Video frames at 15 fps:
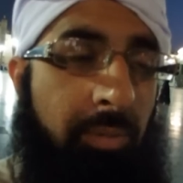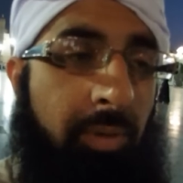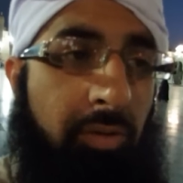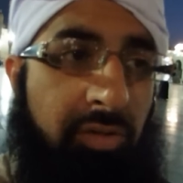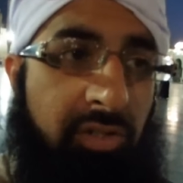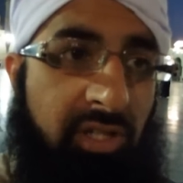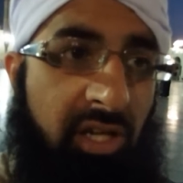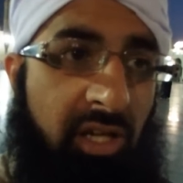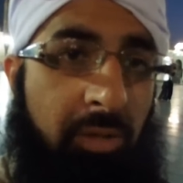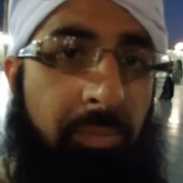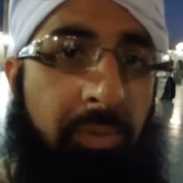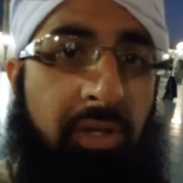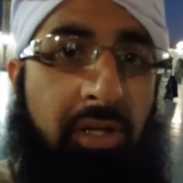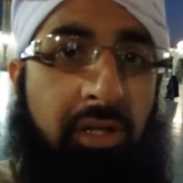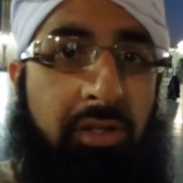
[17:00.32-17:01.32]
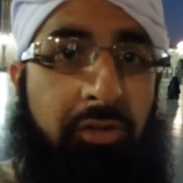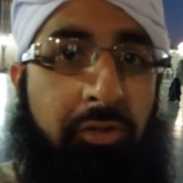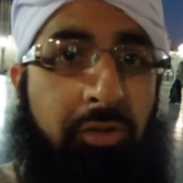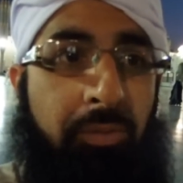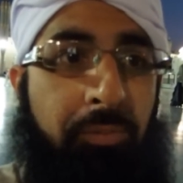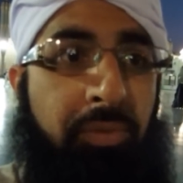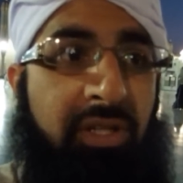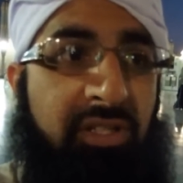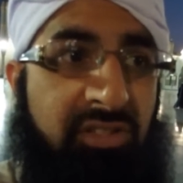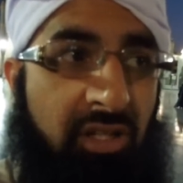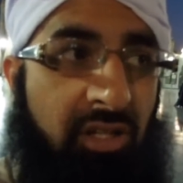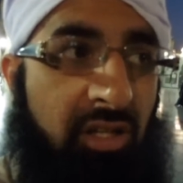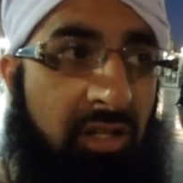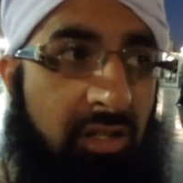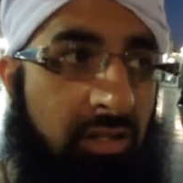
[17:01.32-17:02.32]
around the Kaaba, you can pray
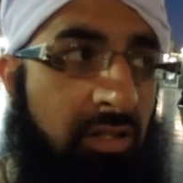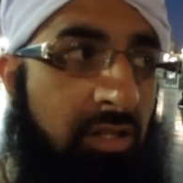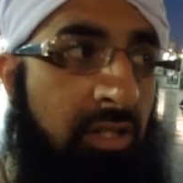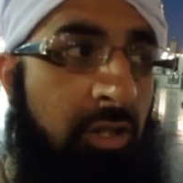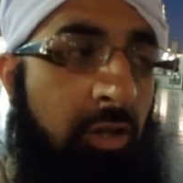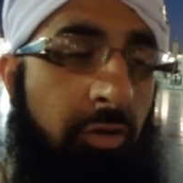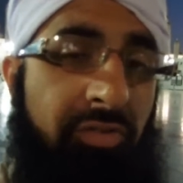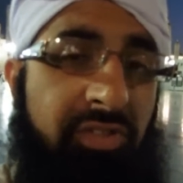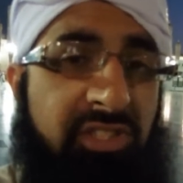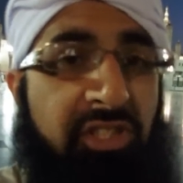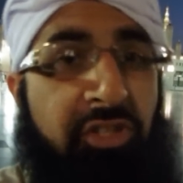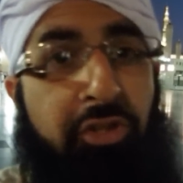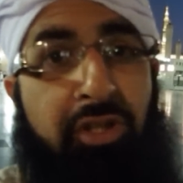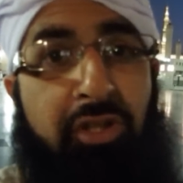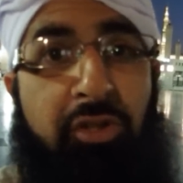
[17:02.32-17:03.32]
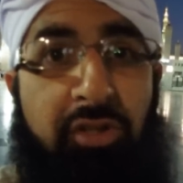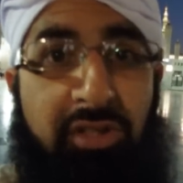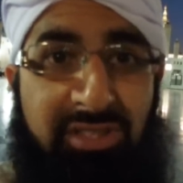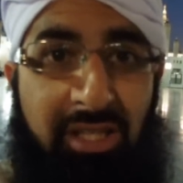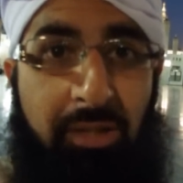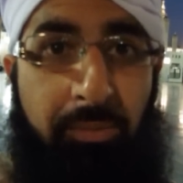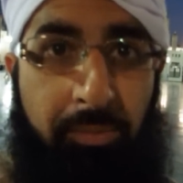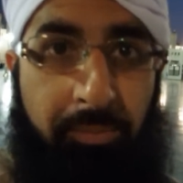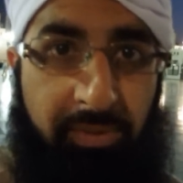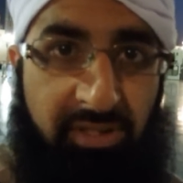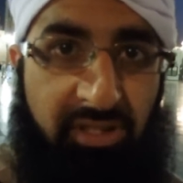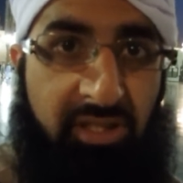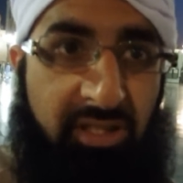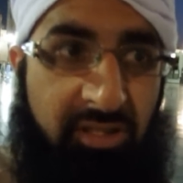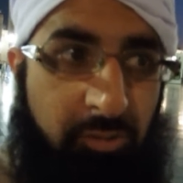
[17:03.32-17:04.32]
salah. Obviously, you can do the same in
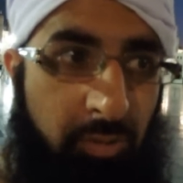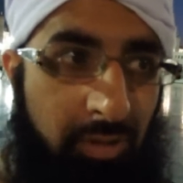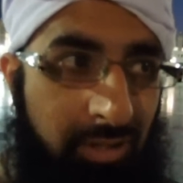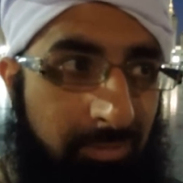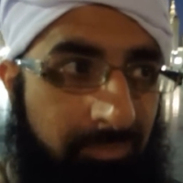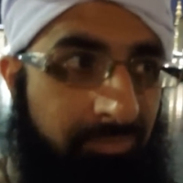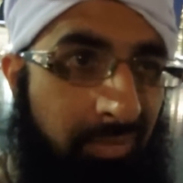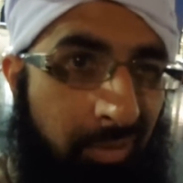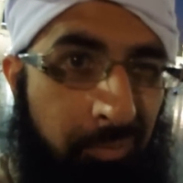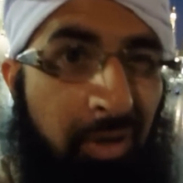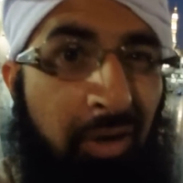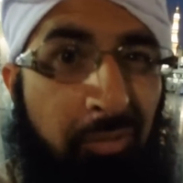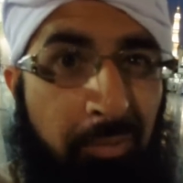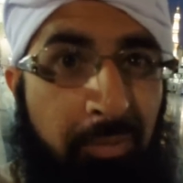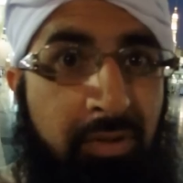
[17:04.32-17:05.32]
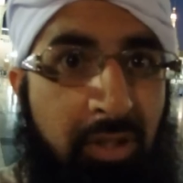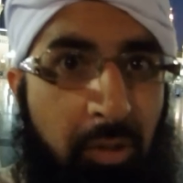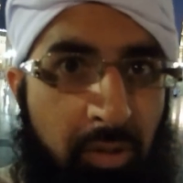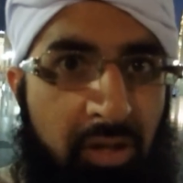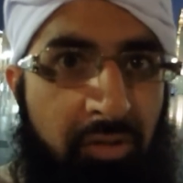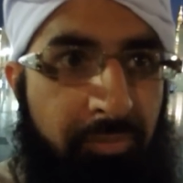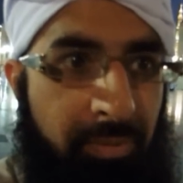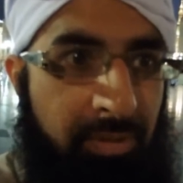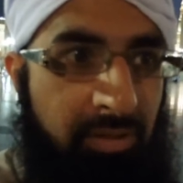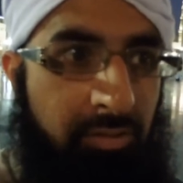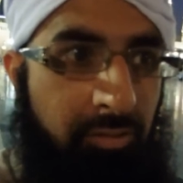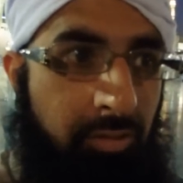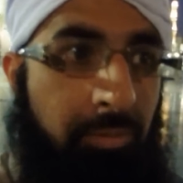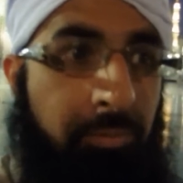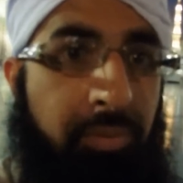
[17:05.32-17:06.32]
Medina as well, apart from the tawaf bit,
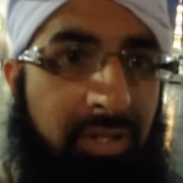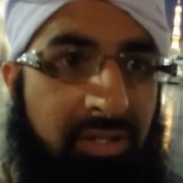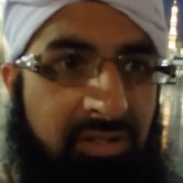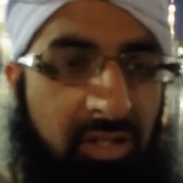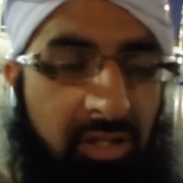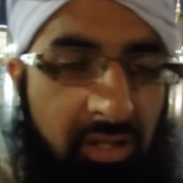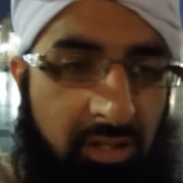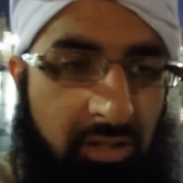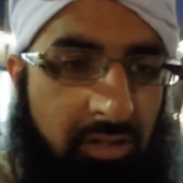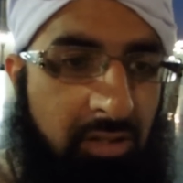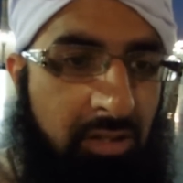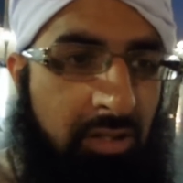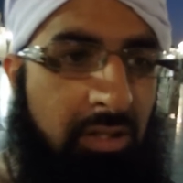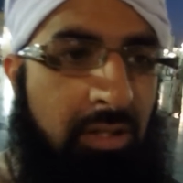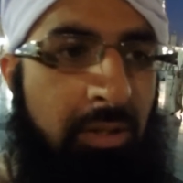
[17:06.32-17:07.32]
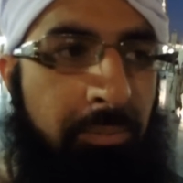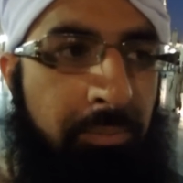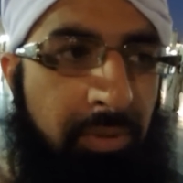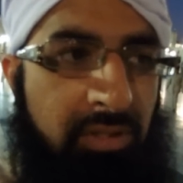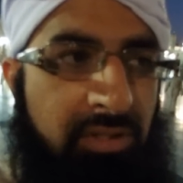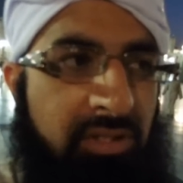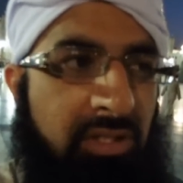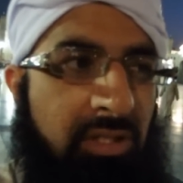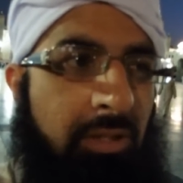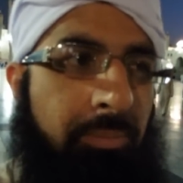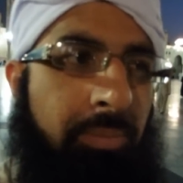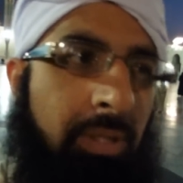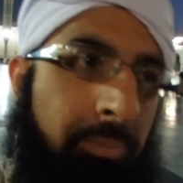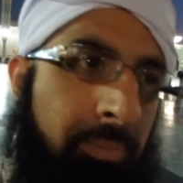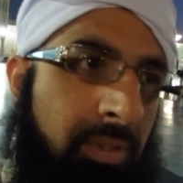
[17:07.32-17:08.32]
you can pray salah.
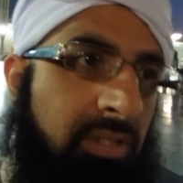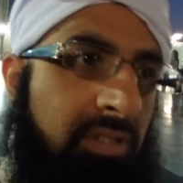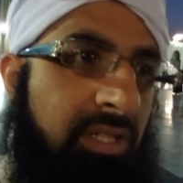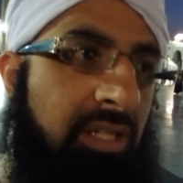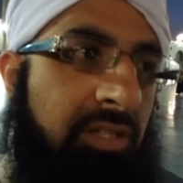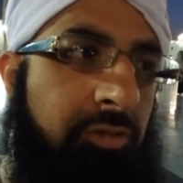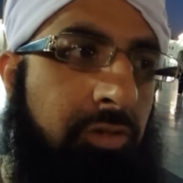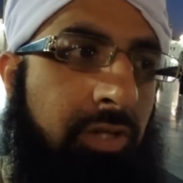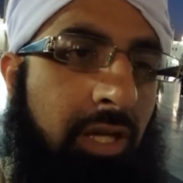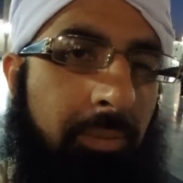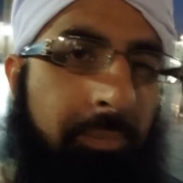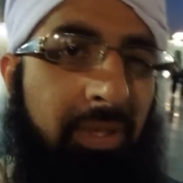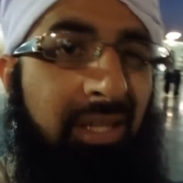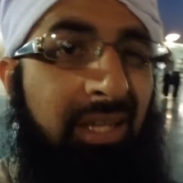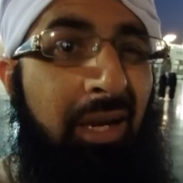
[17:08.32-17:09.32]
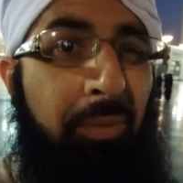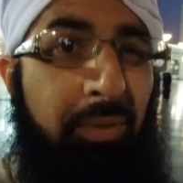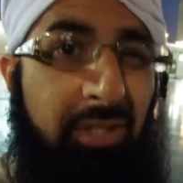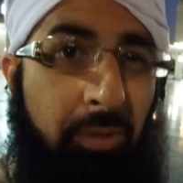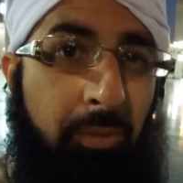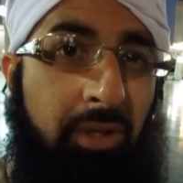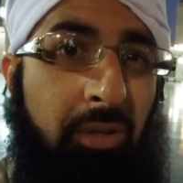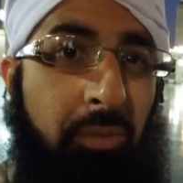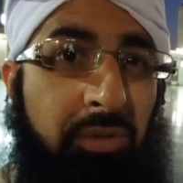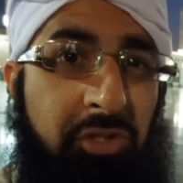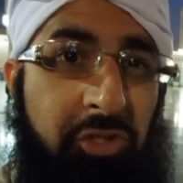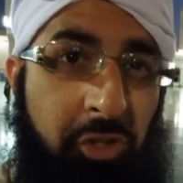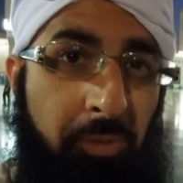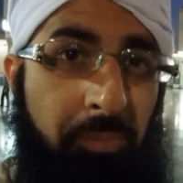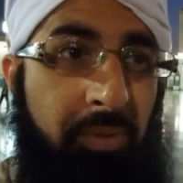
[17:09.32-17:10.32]
But people tend to get a bit carried away
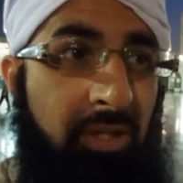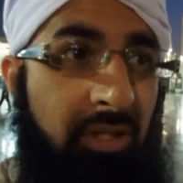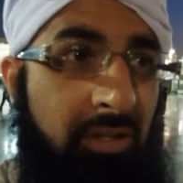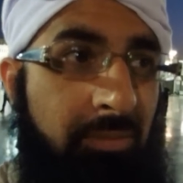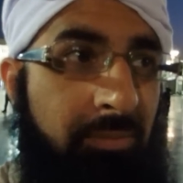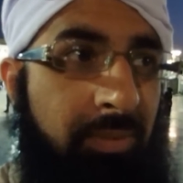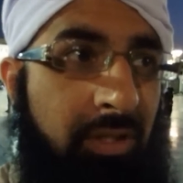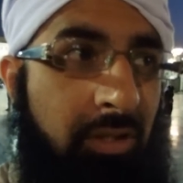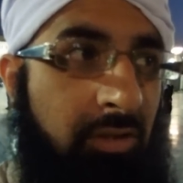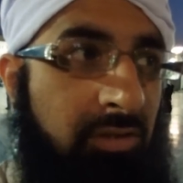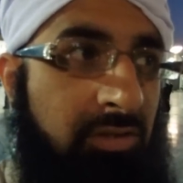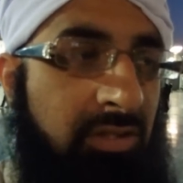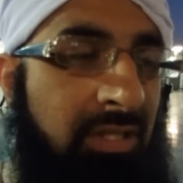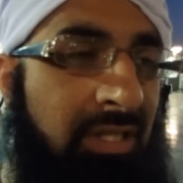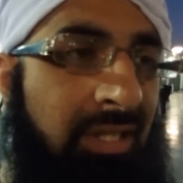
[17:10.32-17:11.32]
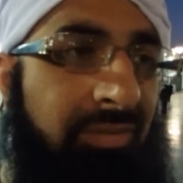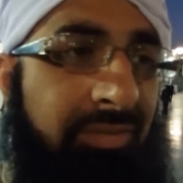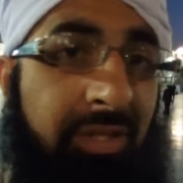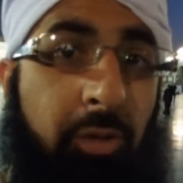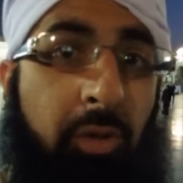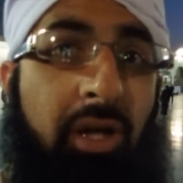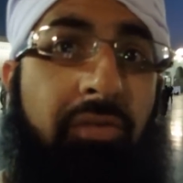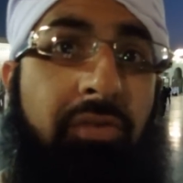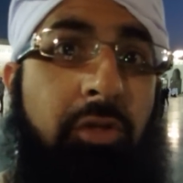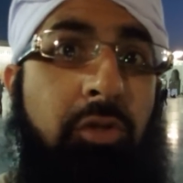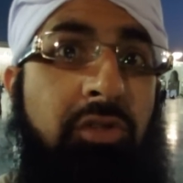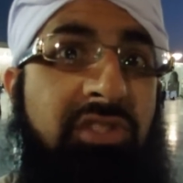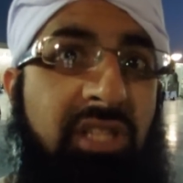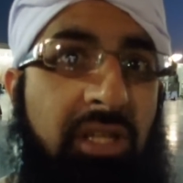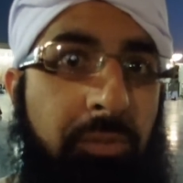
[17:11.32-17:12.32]
with shopping because they don't have a
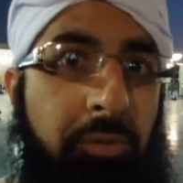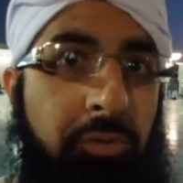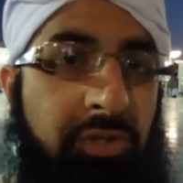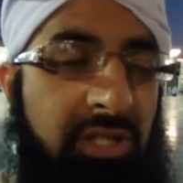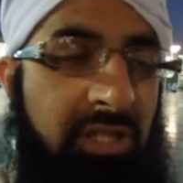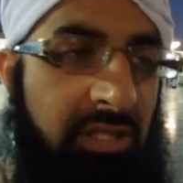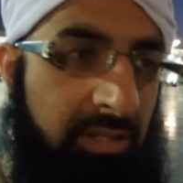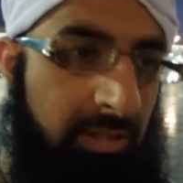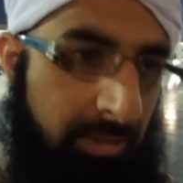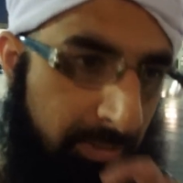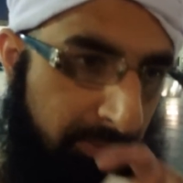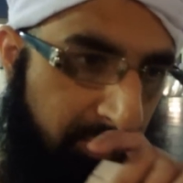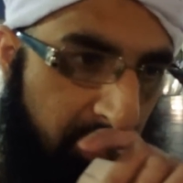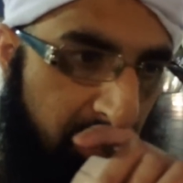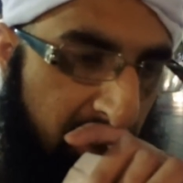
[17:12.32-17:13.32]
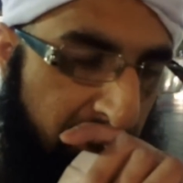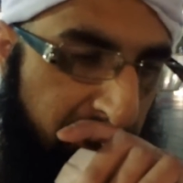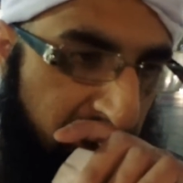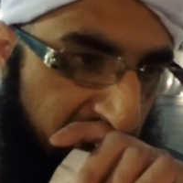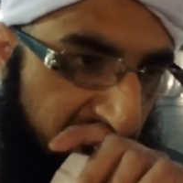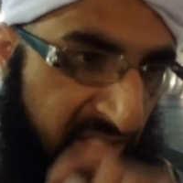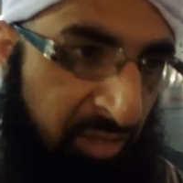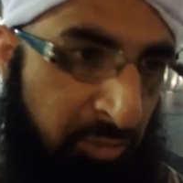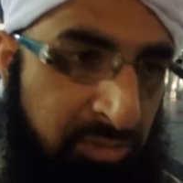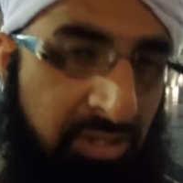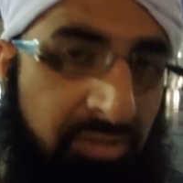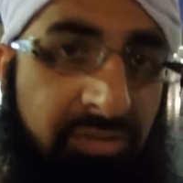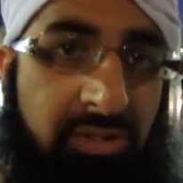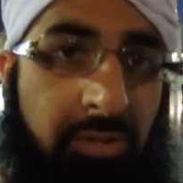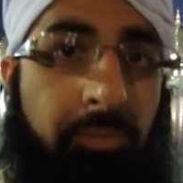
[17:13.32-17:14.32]
good set routine. Alhamdulillah, I
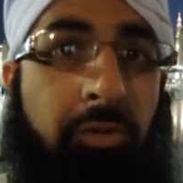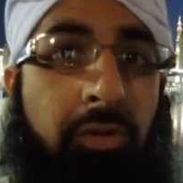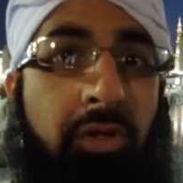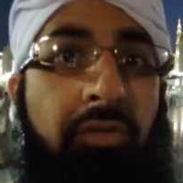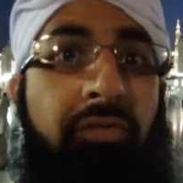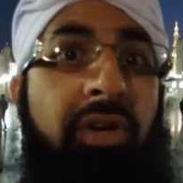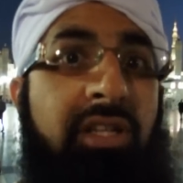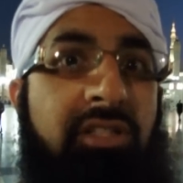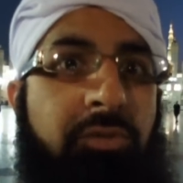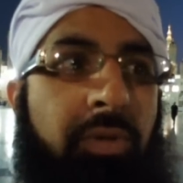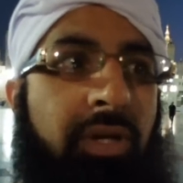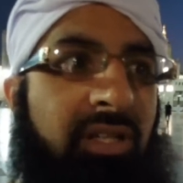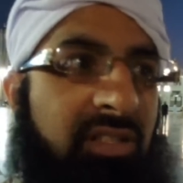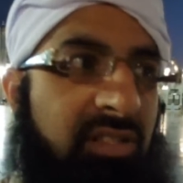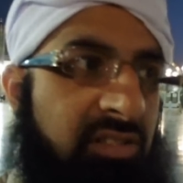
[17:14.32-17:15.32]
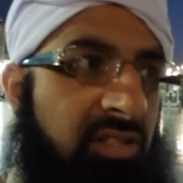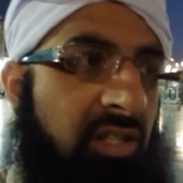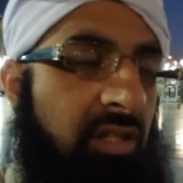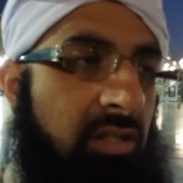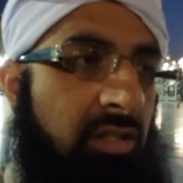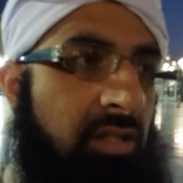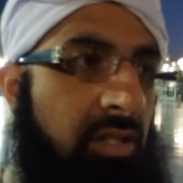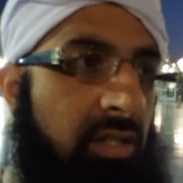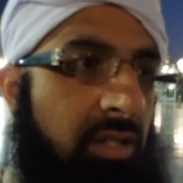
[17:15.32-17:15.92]
was given some good advice right at the start,